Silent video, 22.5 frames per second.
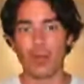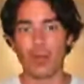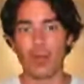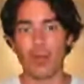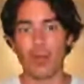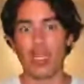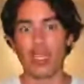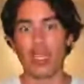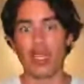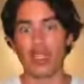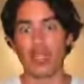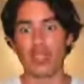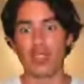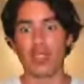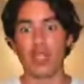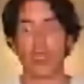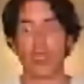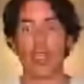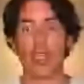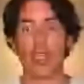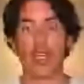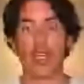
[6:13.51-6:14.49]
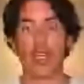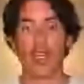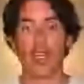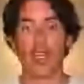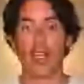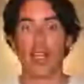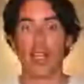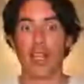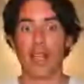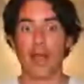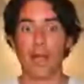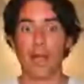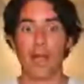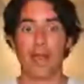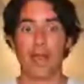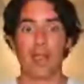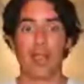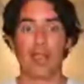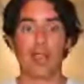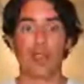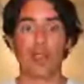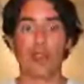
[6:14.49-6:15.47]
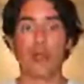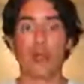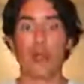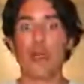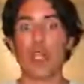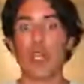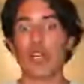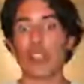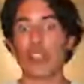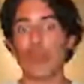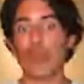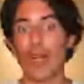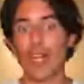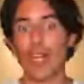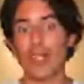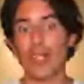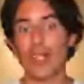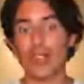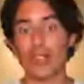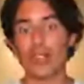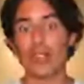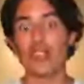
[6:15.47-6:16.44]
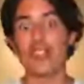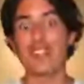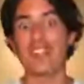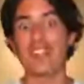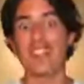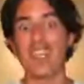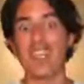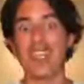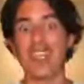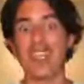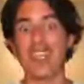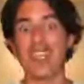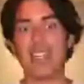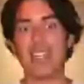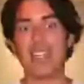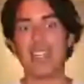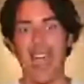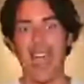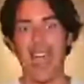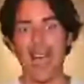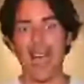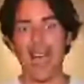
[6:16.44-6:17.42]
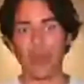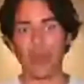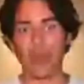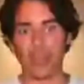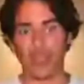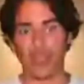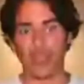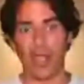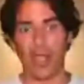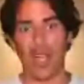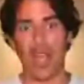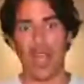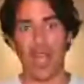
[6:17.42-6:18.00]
because um, we are trying to take out